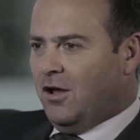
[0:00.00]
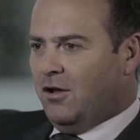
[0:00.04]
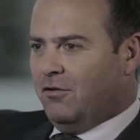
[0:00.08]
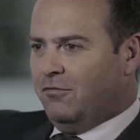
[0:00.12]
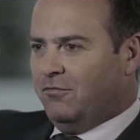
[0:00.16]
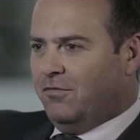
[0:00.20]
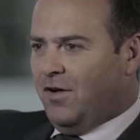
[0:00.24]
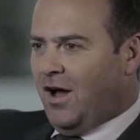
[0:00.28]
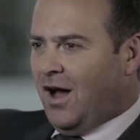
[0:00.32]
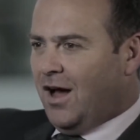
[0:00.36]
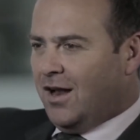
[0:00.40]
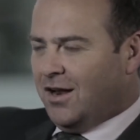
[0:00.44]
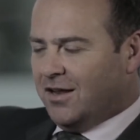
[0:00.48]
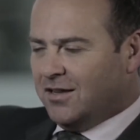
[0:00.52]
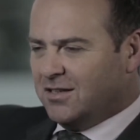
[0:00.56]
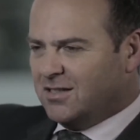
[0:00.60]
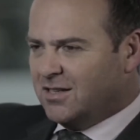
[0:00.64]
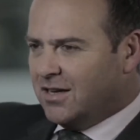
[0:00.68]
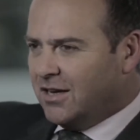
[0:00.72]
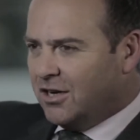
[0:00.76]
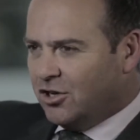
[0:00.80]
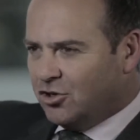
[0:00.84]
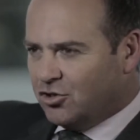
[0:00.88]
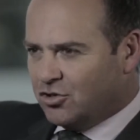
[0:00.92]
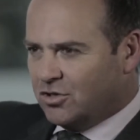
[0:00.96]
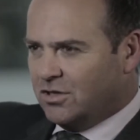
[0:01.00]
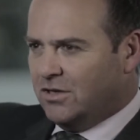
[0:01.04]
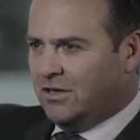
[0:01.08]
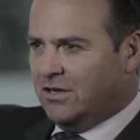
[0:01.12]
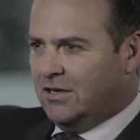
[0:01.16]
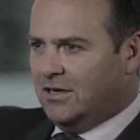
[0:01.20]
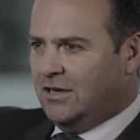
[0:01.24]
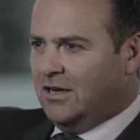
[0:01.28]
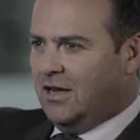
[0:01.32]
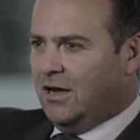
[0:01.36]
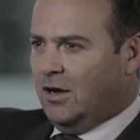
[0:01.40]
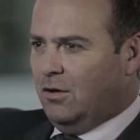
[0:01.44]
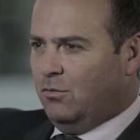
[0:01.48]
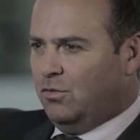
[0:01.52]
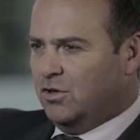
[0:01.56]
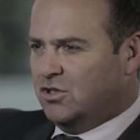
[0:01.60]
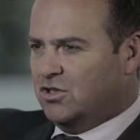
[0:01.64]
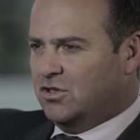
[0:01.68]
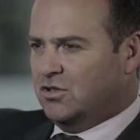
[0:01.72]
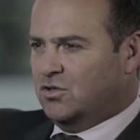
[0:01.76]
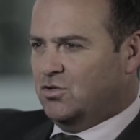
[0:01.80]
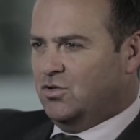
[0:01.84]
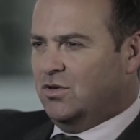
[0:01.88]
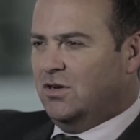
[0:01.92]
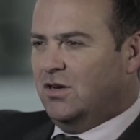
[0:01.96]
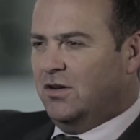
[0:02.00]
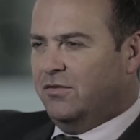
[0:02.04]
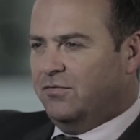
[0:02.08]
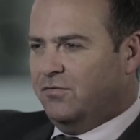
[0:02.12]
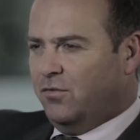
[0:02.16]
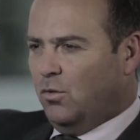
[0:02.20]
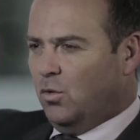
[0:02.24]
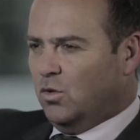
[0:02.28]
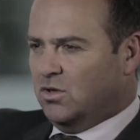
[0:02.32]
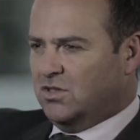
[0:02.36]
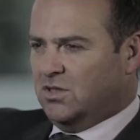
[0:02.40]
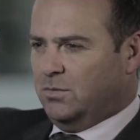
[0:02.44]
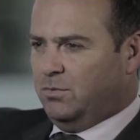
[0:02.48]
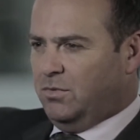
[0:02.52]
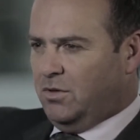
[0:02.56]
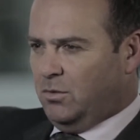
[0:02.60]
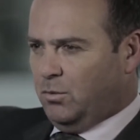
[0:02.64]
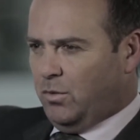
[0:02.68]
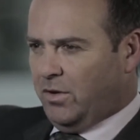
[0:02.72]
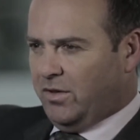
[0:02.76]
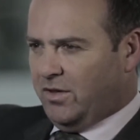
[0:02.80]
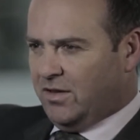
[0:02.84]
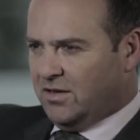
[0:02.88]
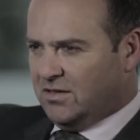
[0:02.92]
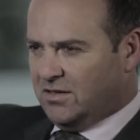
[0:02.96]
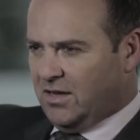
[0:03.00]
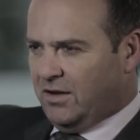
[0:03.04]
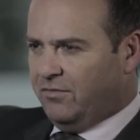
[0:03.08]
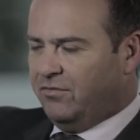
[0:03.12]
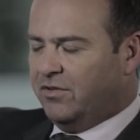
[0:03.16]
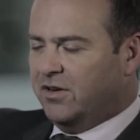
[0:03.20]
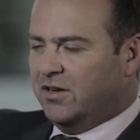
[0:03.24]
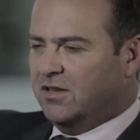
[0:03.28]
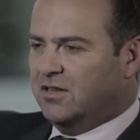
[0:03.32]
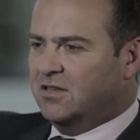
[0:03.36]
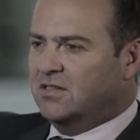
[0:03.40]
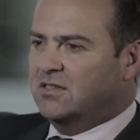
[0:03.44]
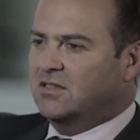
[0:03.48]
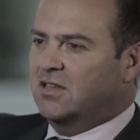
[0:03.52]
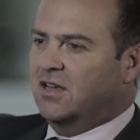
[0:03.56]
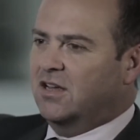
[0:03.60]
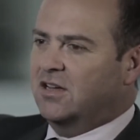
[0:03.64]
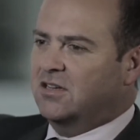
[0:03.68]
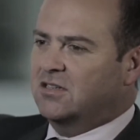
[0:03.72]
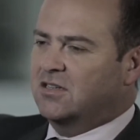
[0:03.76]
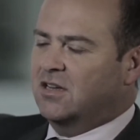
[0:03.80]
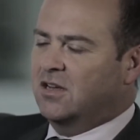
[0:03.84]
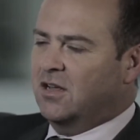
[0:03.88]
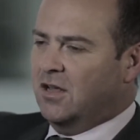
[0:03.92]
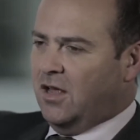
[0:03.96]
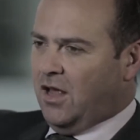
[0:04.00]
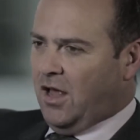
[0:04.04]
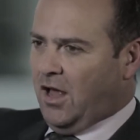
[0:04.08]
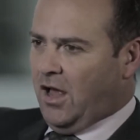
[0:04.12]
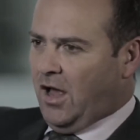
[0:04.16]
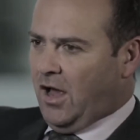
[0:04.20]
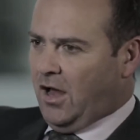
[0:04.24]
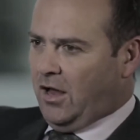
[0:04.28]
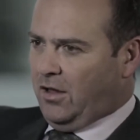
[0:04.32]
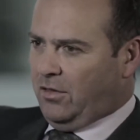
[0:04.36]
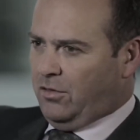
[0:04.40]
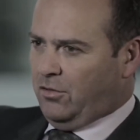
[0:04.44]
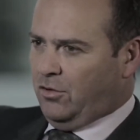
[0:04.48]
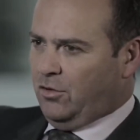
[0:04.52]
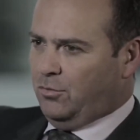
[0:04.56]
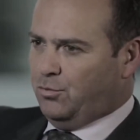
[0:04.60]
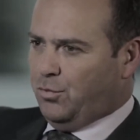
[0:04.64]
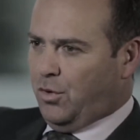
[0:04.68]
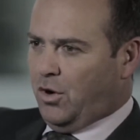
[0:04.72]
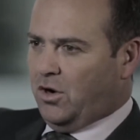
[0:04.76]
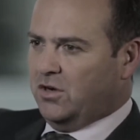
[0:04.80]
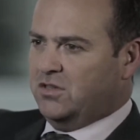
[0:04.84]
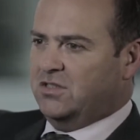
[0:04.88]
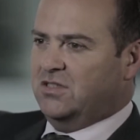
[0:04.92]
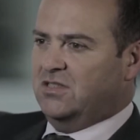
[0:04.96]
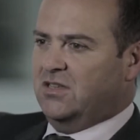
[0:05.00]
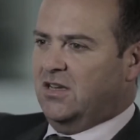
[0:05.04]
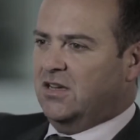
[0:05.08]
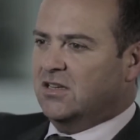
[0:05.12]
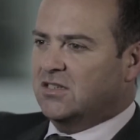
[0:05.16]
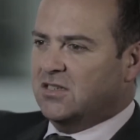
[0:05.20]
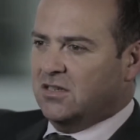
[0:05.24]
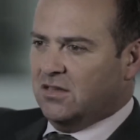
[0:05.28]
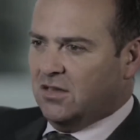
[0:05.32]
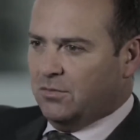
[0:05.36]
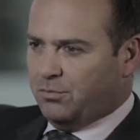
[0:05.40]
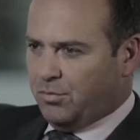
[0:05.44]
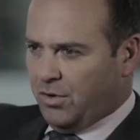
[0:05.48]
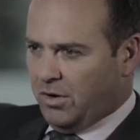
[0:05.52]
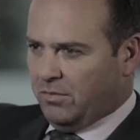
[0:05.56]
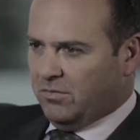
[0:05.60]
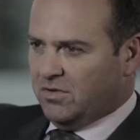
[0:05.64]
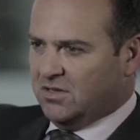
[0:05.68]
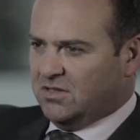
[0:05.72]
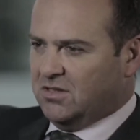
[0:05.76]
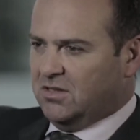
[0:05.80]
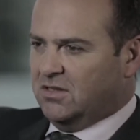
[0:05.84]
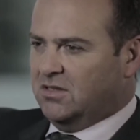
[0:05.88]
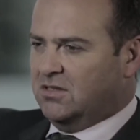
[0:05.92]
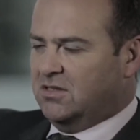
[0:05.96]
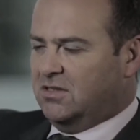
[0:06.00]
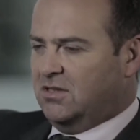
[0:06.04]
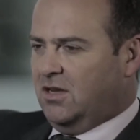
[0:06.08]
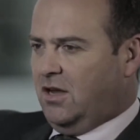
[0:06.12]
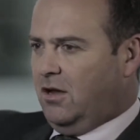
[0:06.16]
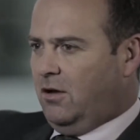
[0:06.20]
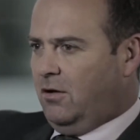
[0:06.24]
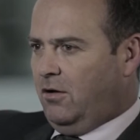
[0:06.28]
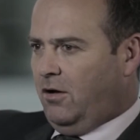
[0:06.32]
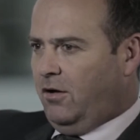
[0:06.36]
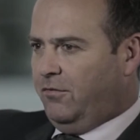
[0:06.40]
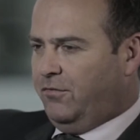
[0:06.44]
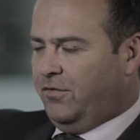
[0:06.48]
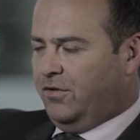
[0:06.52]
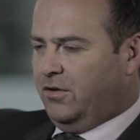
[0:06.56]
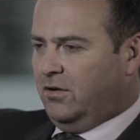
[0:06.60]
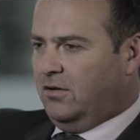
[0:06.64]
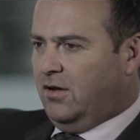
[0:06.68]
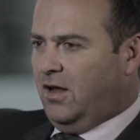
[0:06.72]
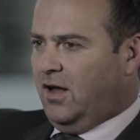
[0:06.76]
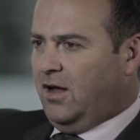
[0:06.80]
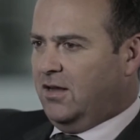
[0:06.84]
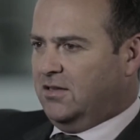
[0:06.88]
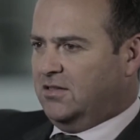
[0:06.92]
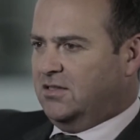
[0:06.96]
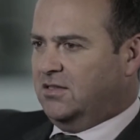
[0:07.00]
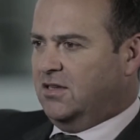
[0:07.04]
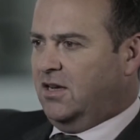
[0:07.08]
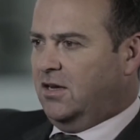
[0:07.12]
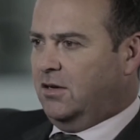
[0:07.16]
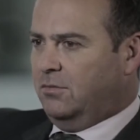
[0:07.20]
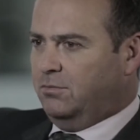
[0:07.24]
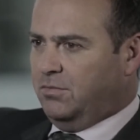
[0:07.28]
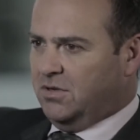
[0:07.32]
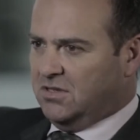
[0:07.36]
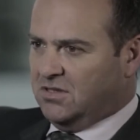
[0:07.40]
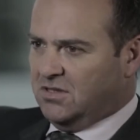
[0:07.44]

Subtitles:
violent entry, which is really forcible, where there's evidence that a third party has entered the premises, often outside